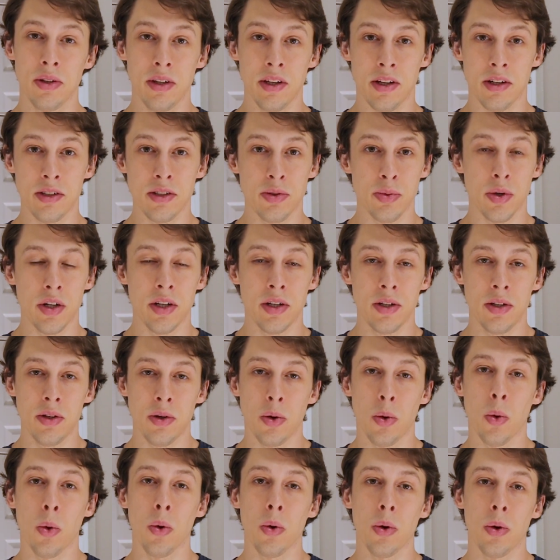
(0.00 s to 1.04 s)
leaking as well,
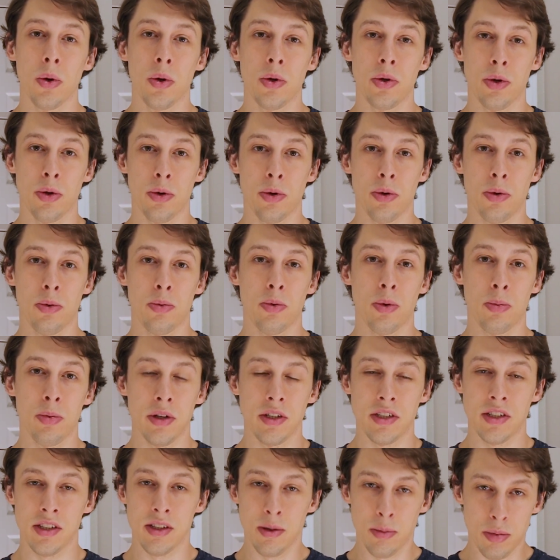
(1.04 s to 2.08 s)
or you're
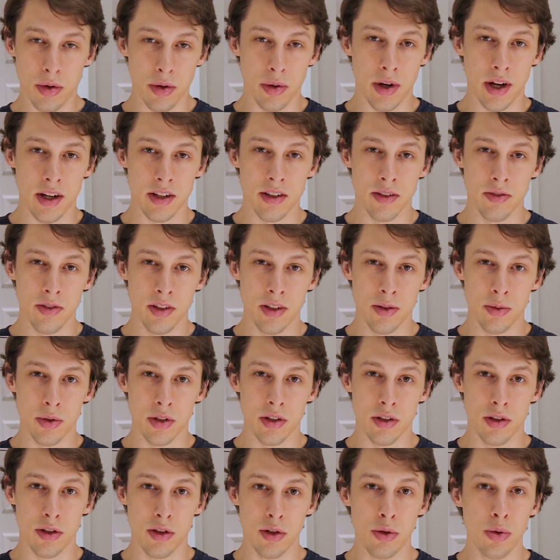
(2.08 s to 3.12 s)
replacing them proactively
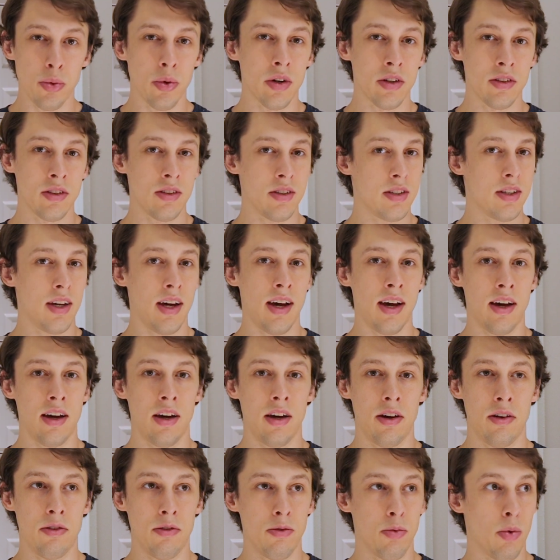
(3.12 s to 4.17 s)
with new ones that
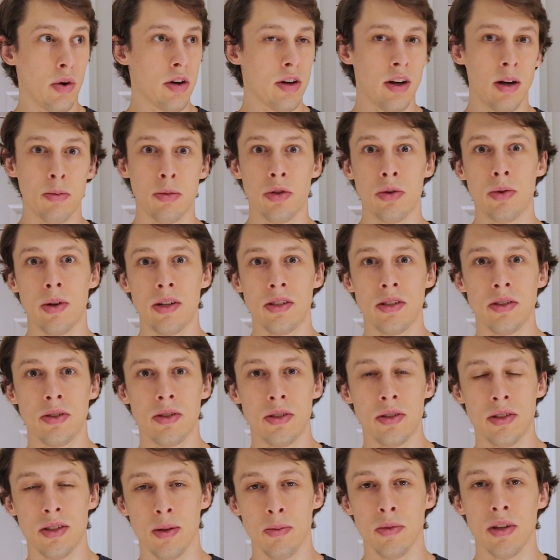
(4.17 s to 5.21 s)
have water hammer
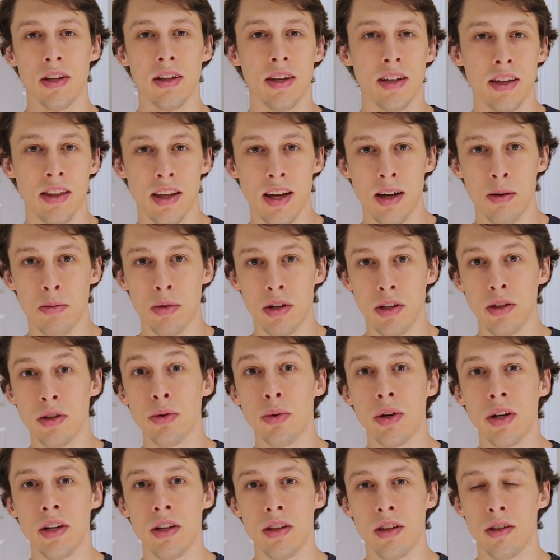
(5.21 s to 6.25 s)
arresters or something like that. But either
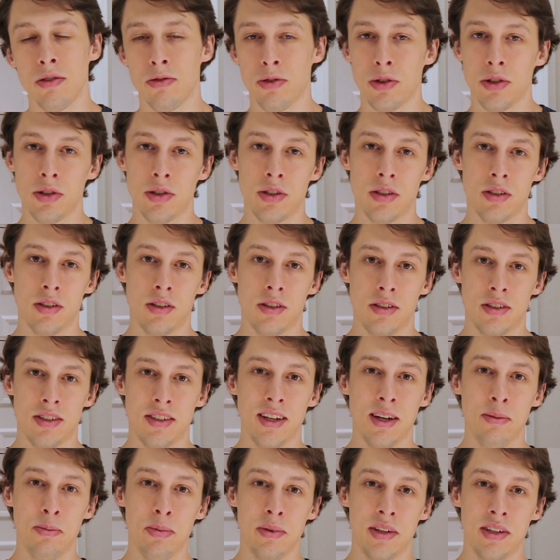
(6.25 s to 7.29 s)
way, the first
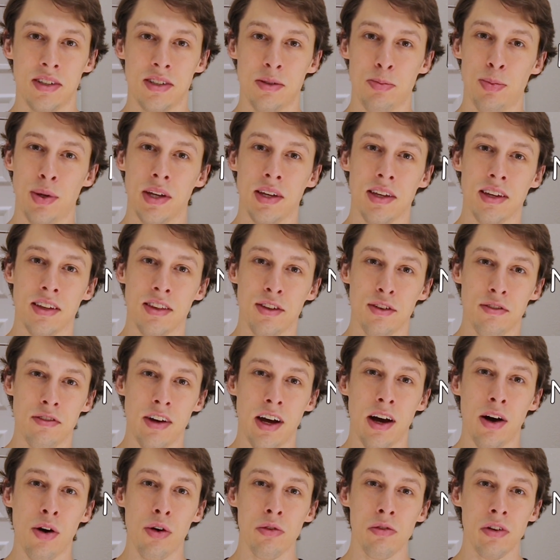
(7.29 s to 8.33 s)
step is picking the
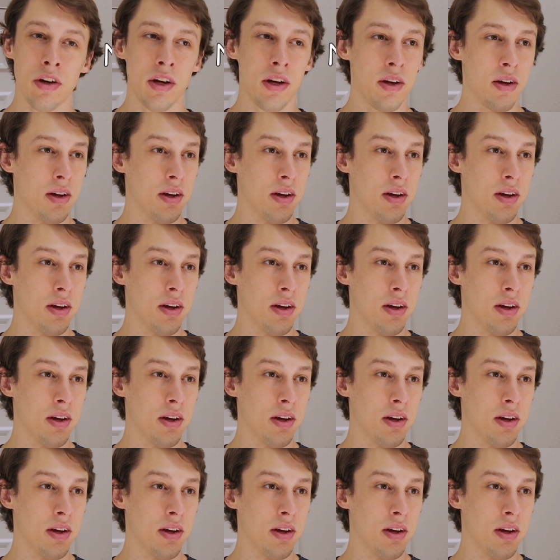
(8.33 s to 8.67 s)
valve.